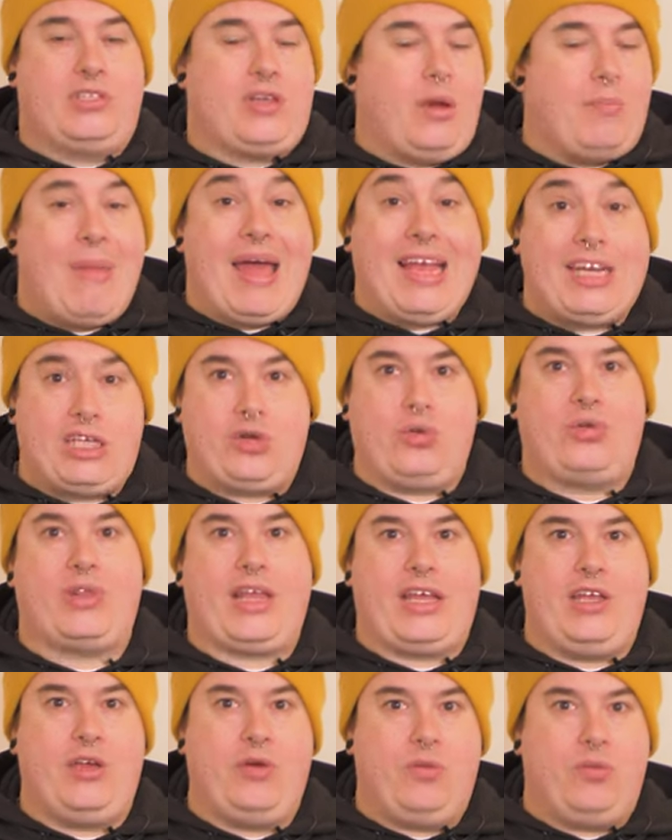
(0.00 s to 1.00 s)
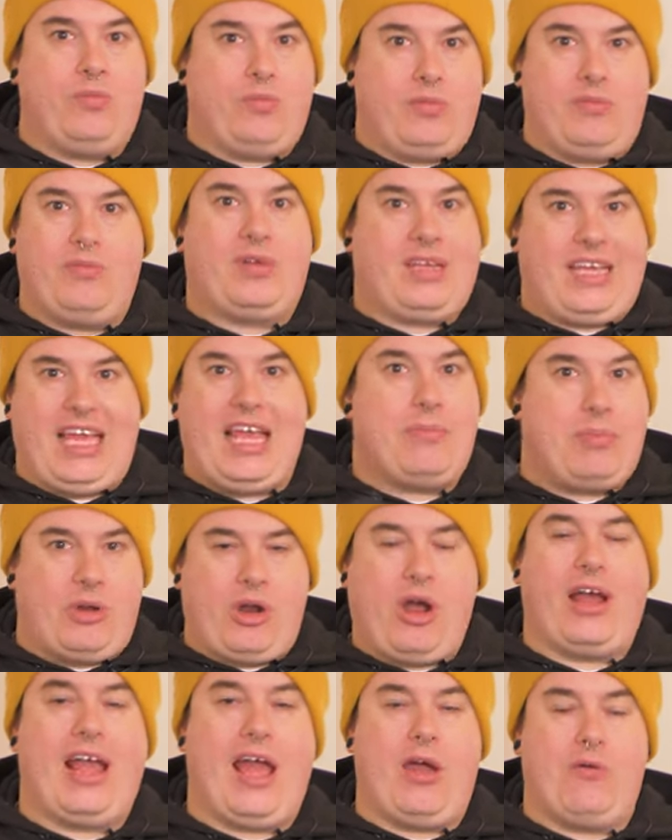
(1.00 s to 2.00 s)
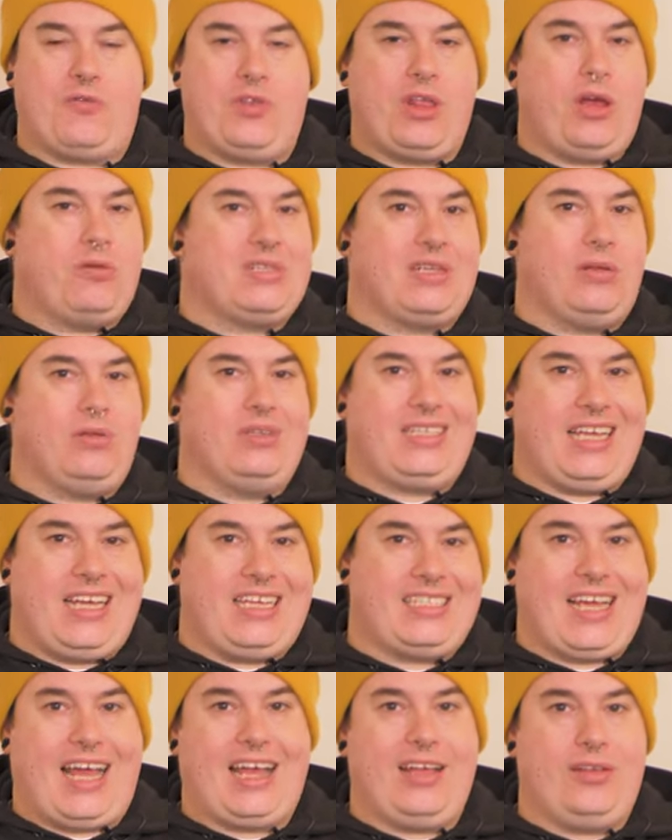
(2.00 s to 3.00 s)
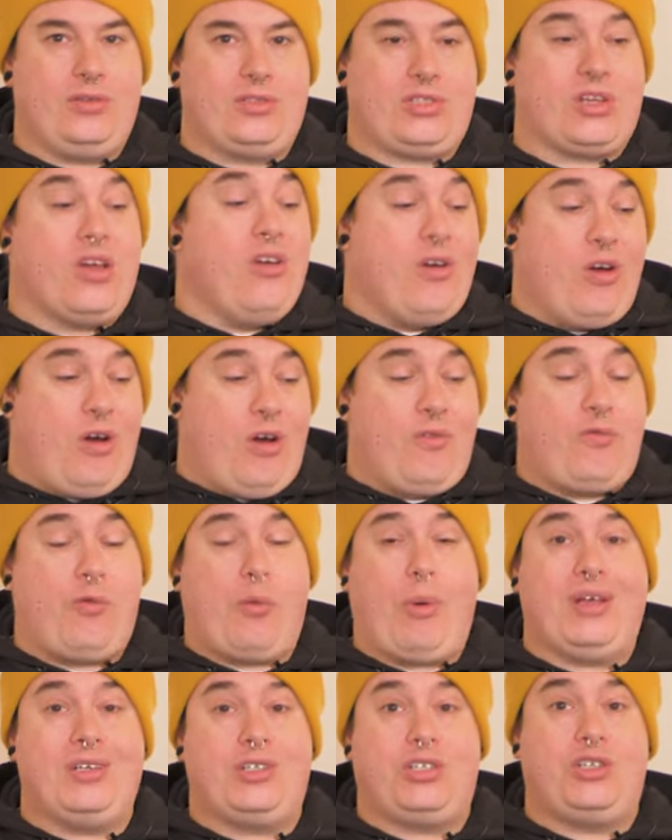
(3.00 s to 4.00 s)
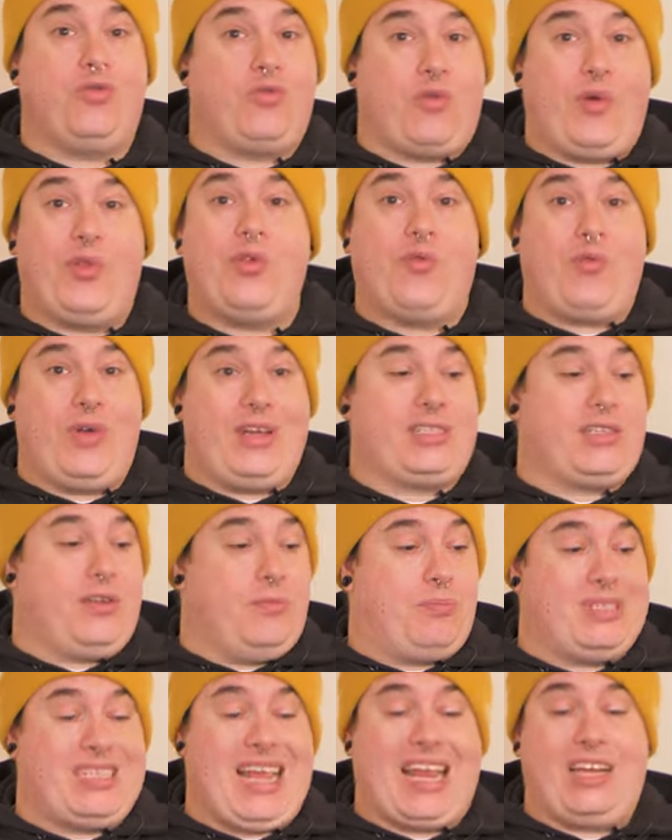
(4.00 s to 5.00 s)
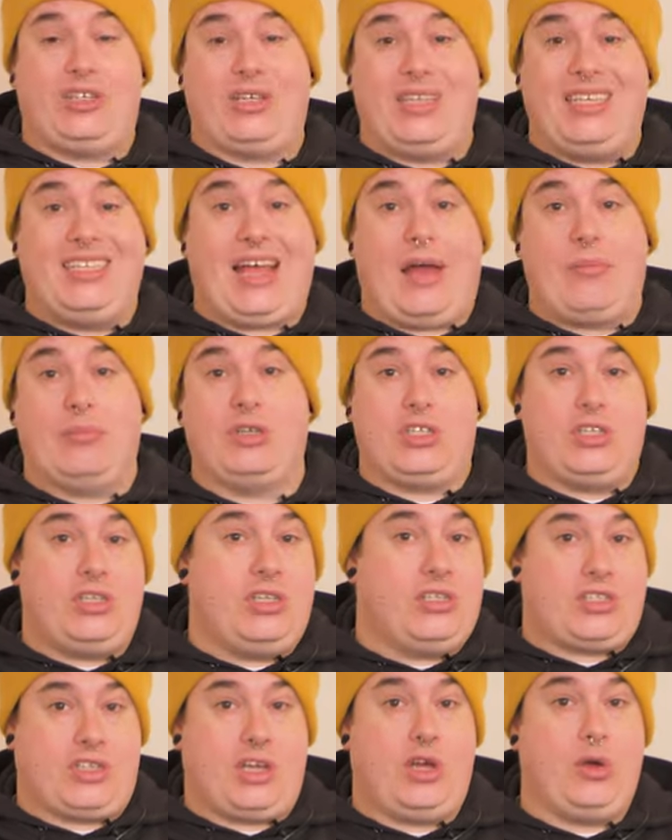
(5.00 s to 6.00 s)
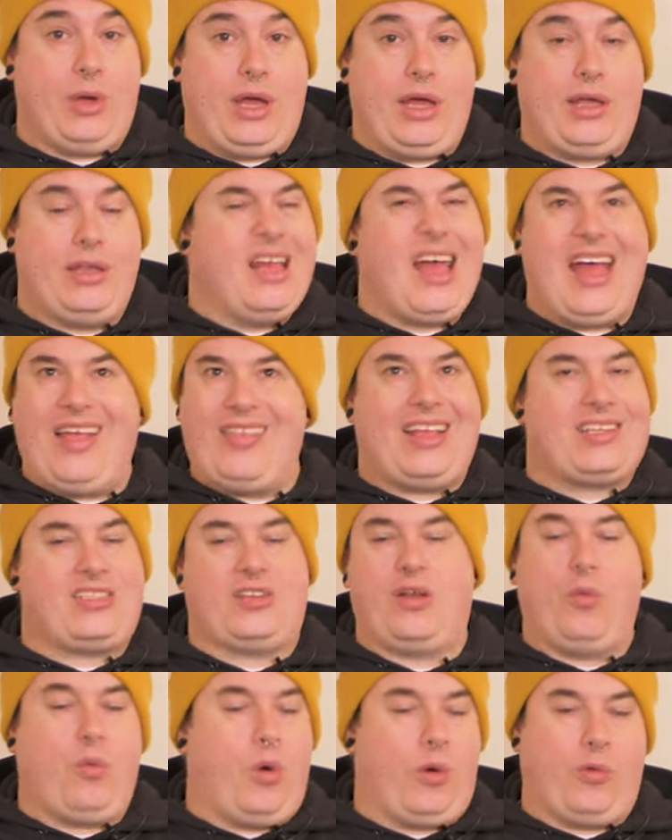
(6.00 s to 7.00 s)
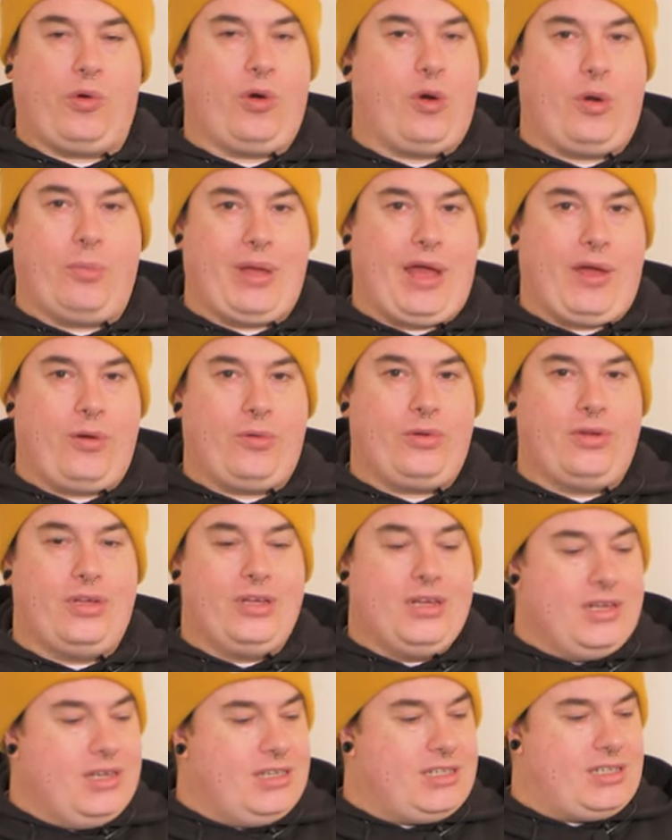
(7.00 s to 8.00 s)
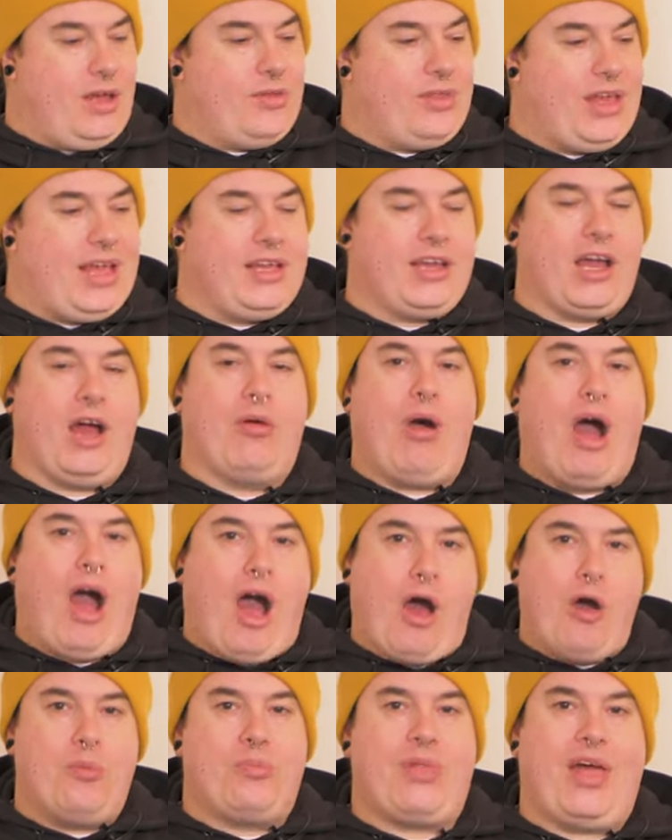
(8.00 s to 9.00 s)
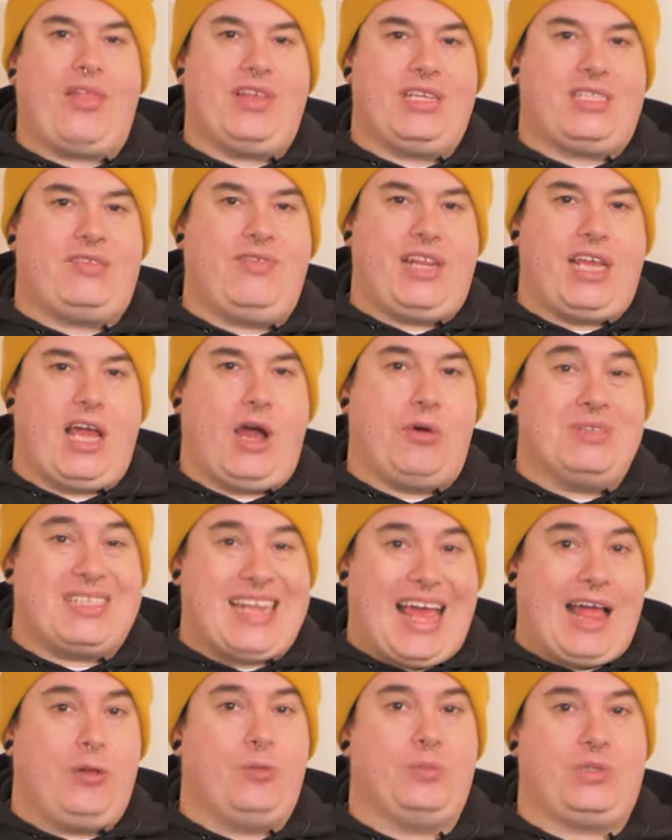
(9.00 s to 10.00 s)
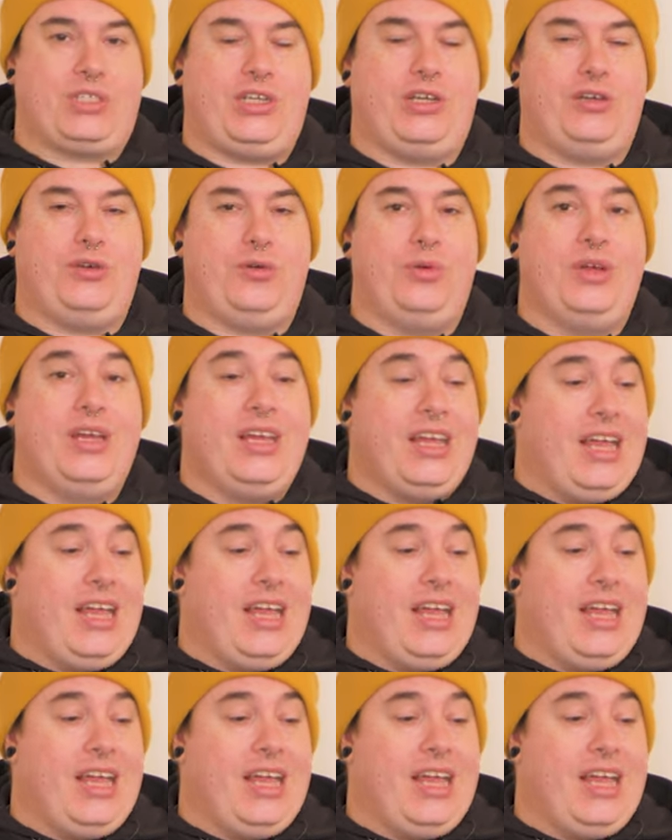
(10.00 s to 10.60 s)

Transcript: So make sure that you keep an eye out for those little details, otherwise you run the risk of potentially damaging your scooter, and that's not what we're about. So there you go, I hope that this video has helped you